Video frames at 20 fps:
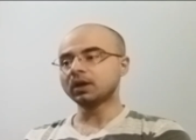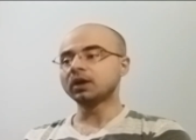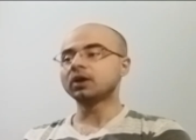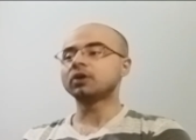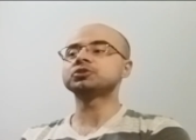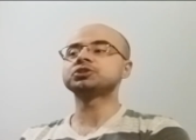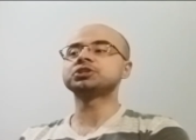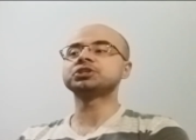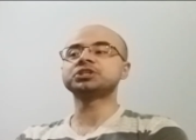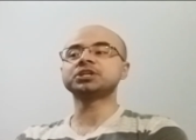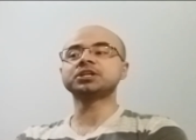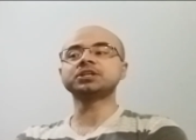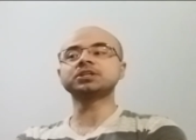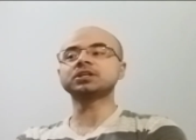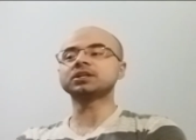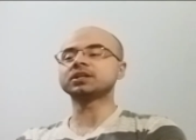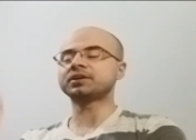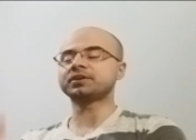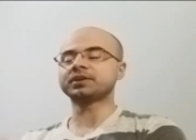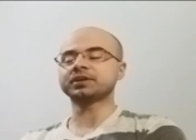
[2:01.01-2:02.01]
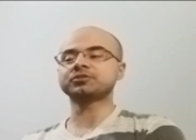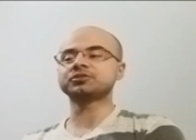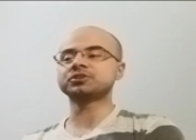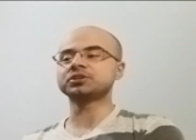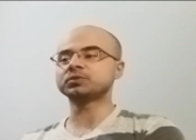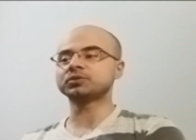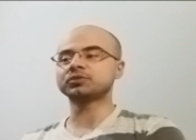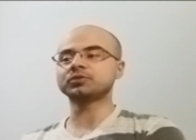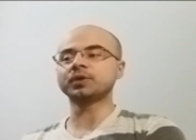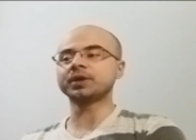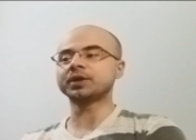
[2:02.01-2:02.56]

Oh, she changed the lyrics. She was going